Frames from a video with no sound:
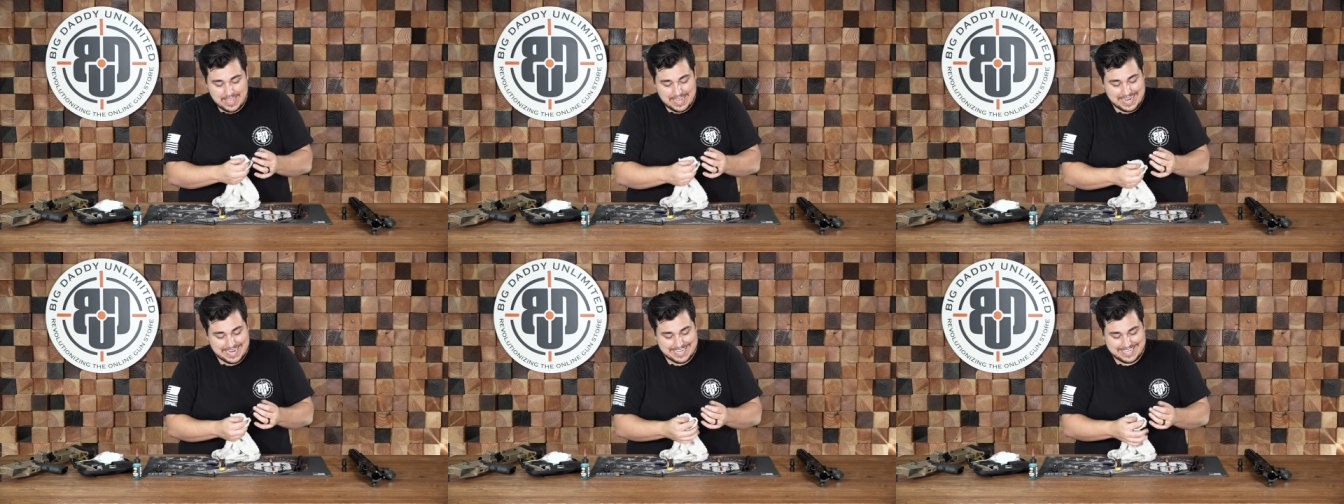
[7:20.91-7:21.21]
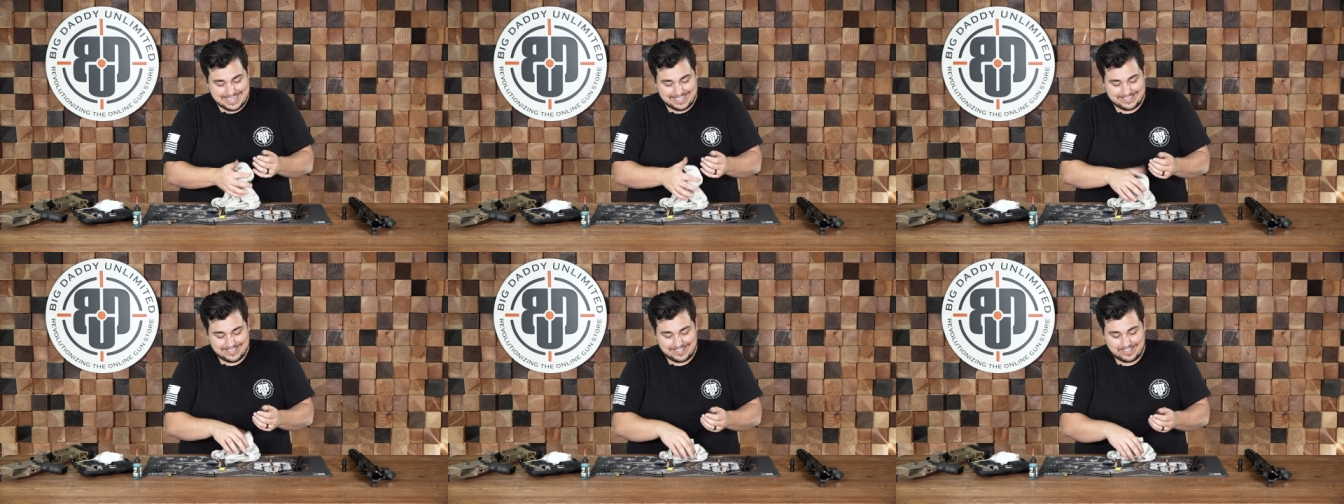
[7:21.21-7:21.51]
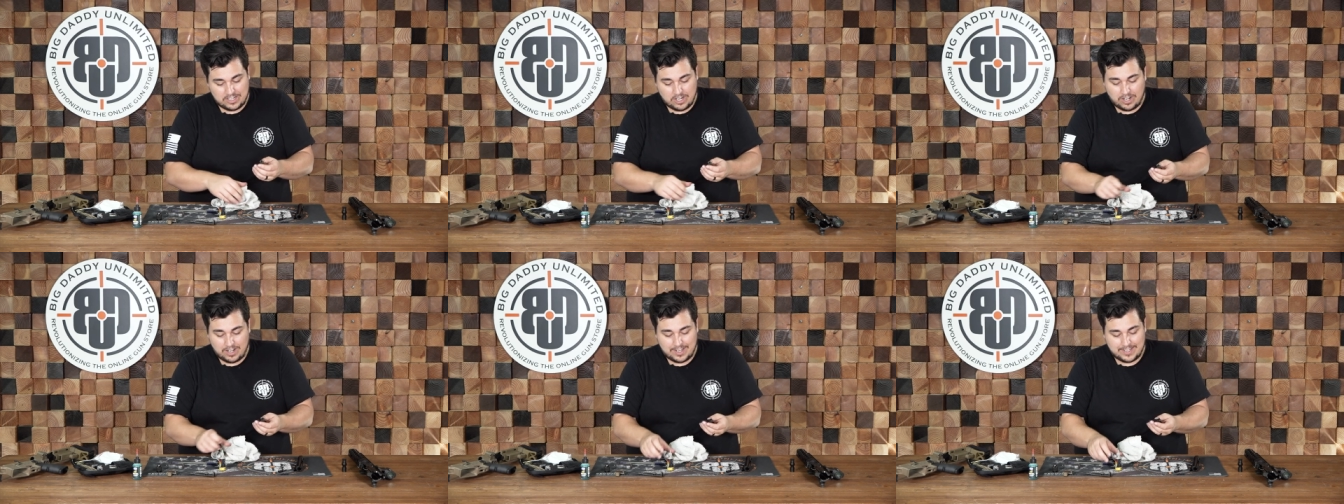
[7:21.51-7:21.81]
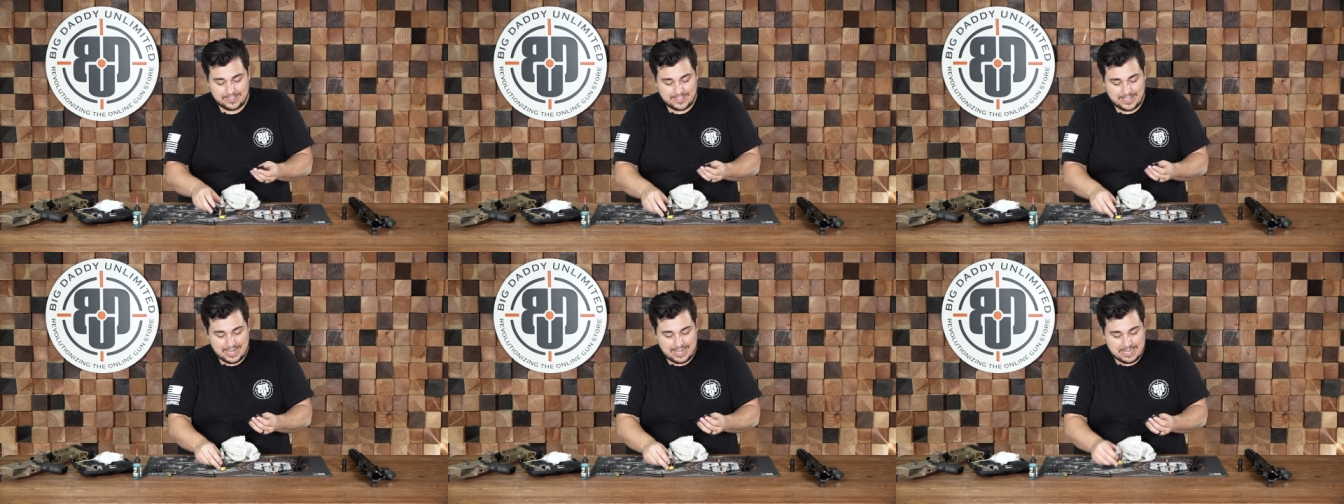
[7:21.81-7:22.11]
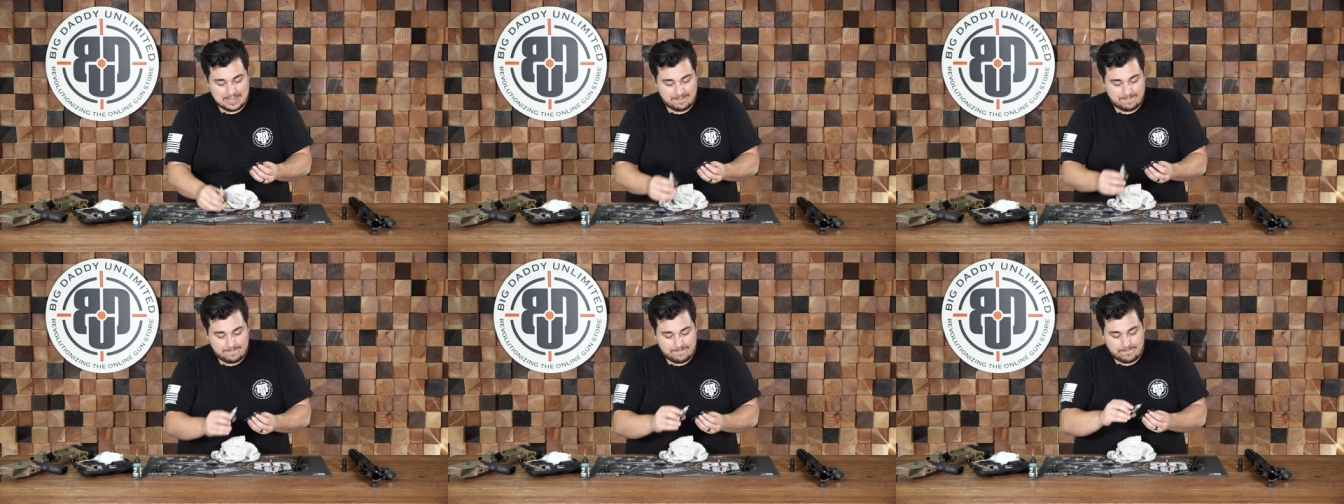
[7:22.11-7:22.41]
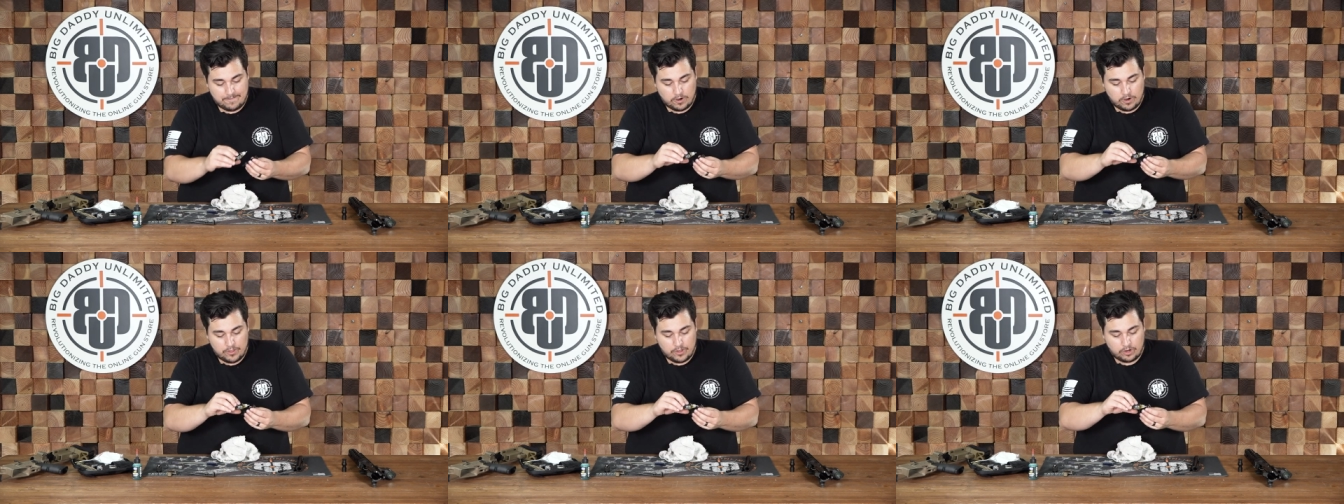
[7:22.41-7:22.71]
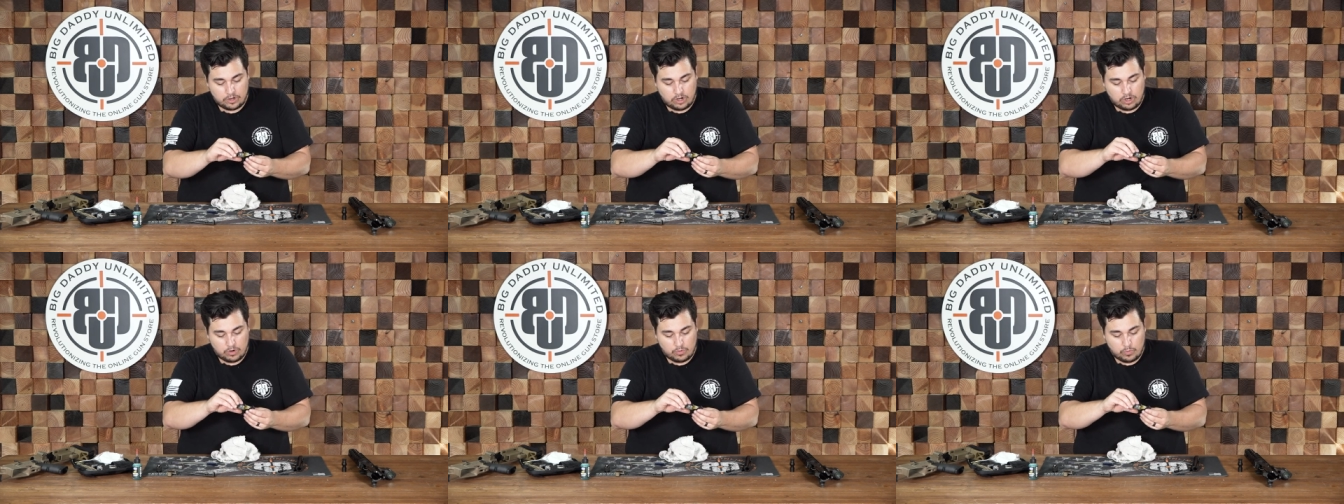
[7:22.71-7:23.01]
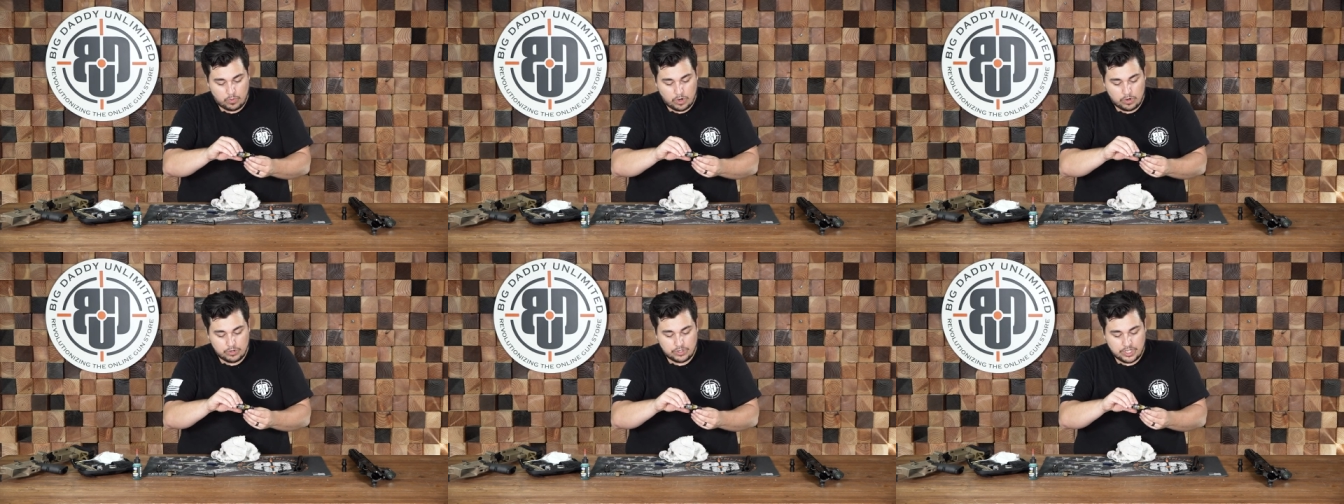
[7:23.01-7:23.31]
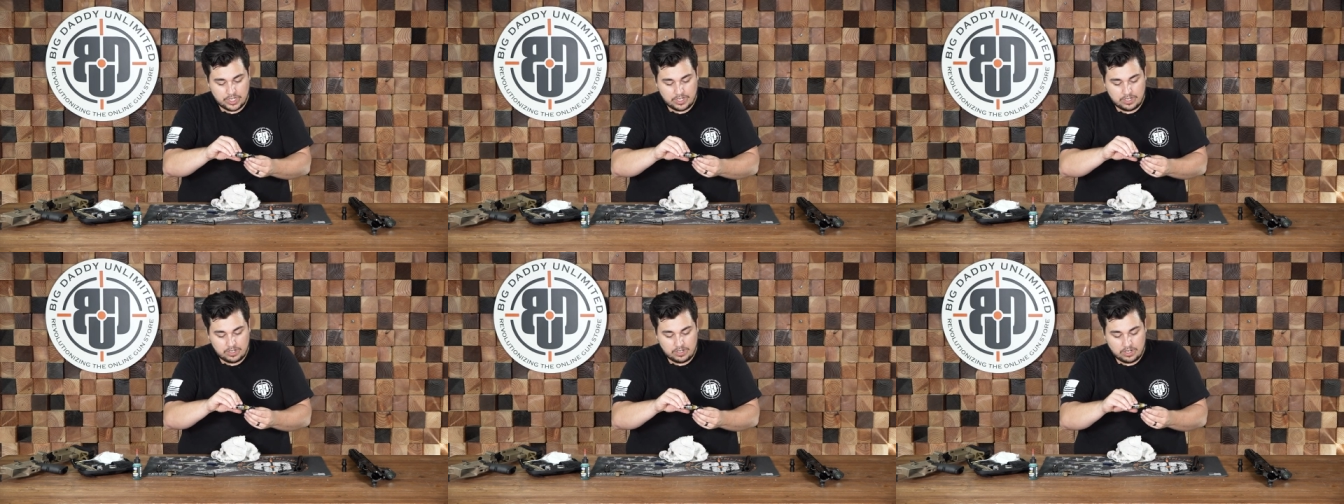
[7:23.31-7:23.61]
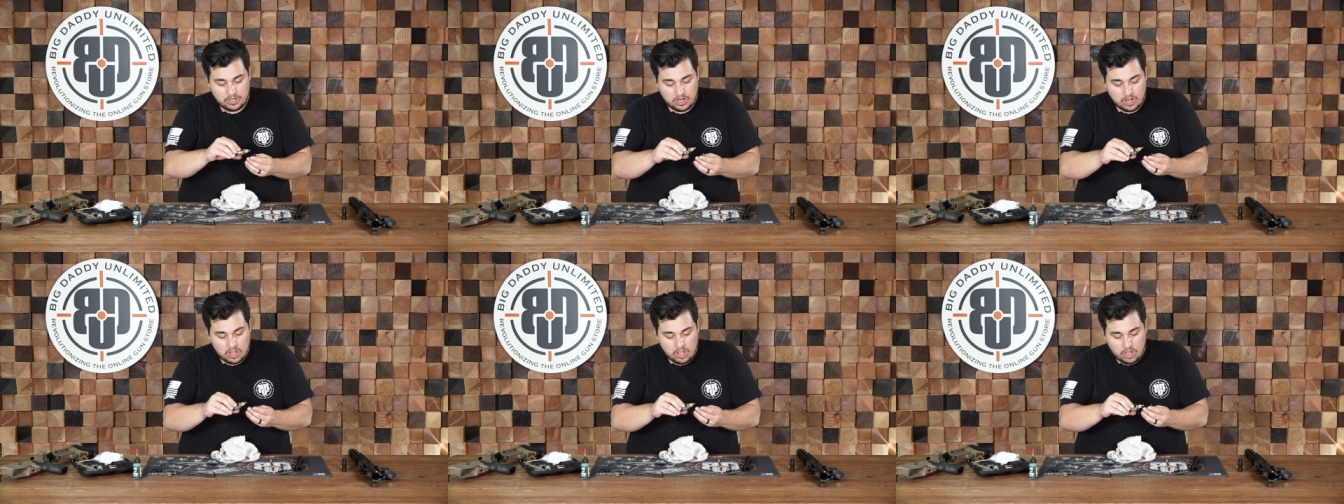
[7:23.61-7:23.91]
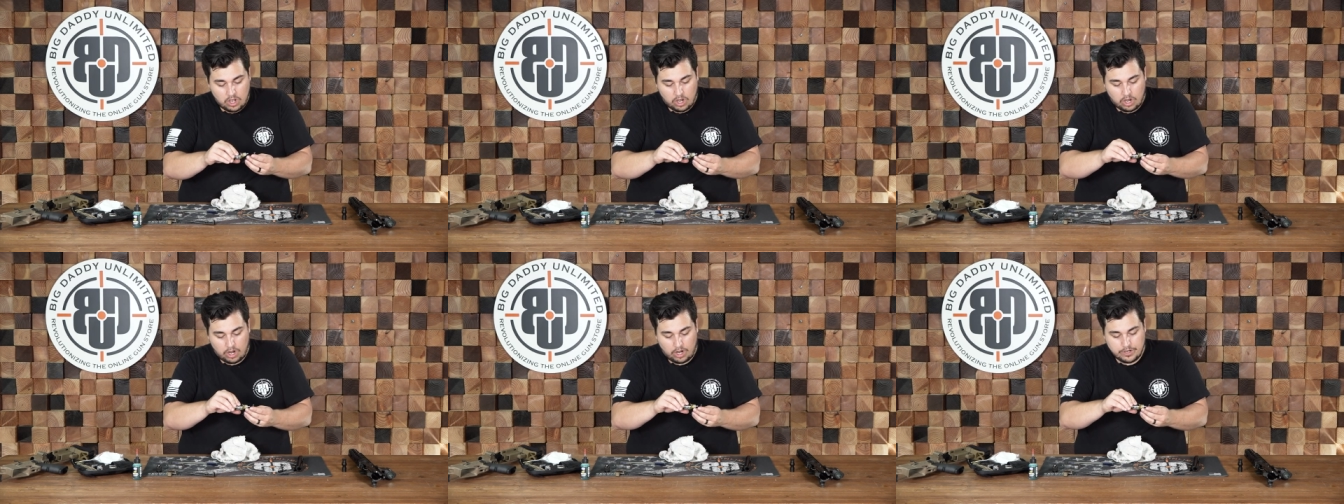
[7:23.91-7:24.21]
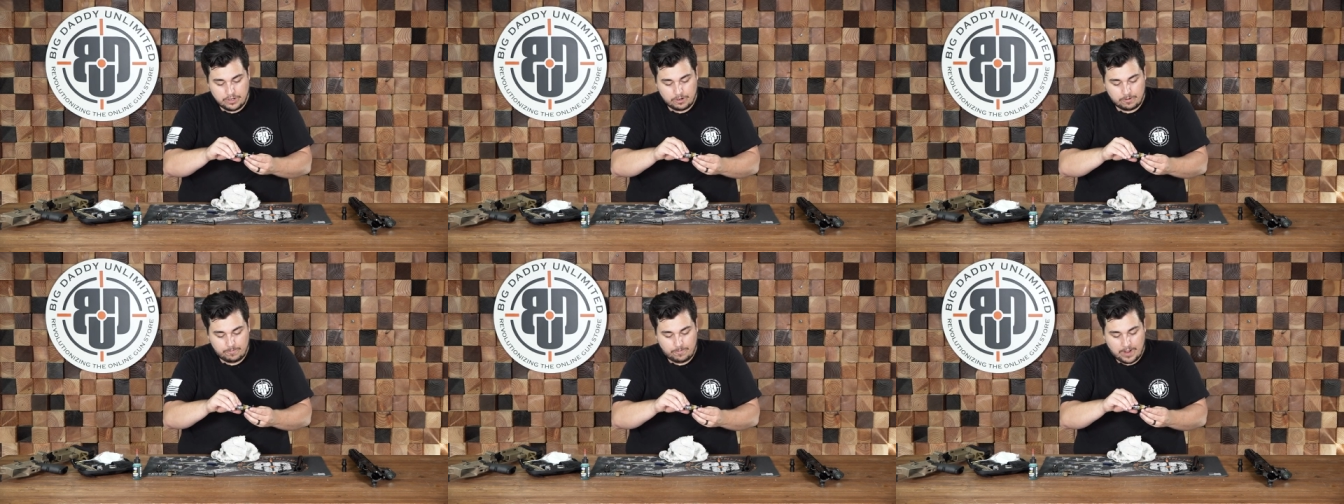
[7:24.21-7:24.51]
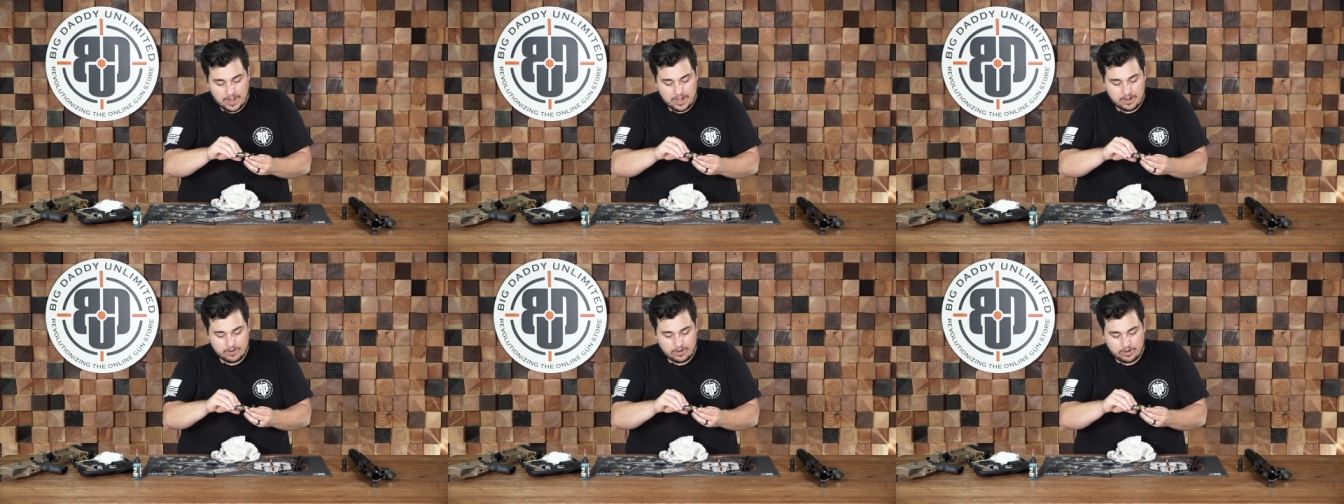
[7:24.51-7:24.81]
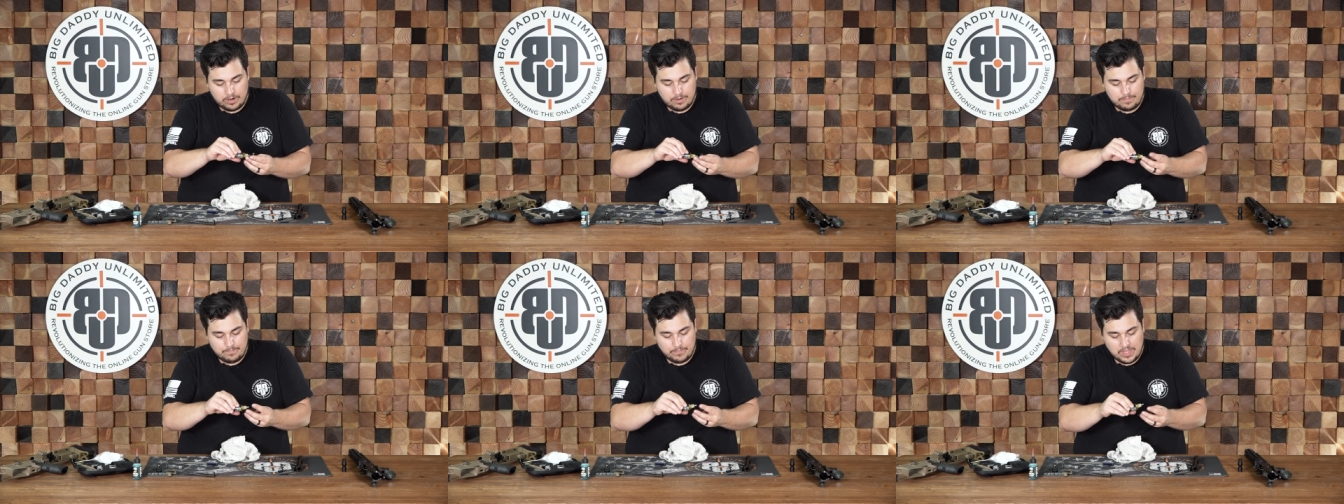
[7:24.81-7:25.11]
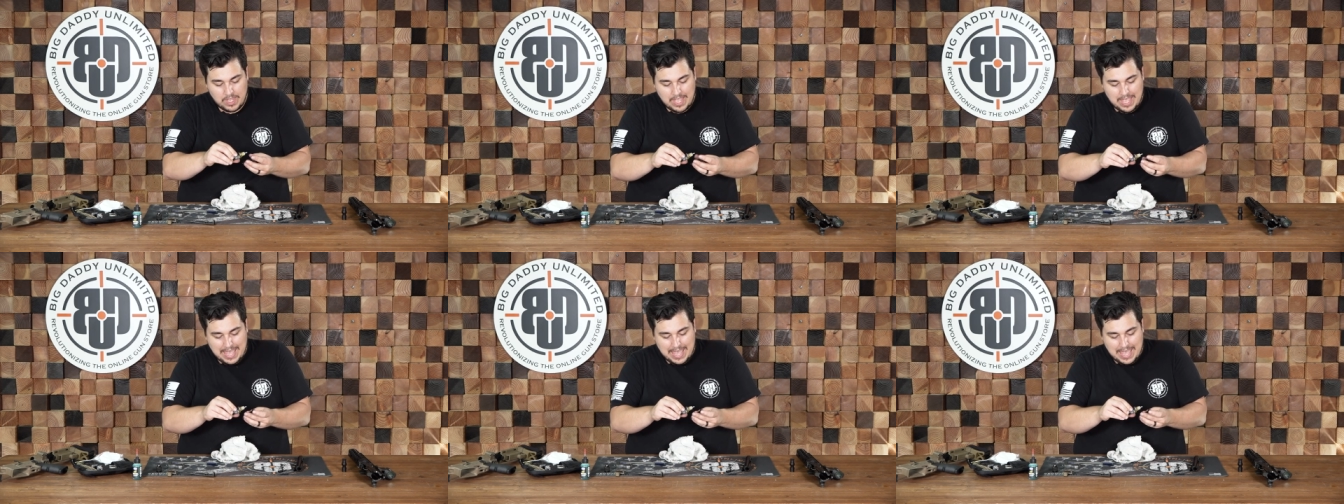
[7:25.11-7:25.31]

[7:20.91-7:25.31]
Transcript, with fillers: It doesn't cause any further corrosion on your firearm.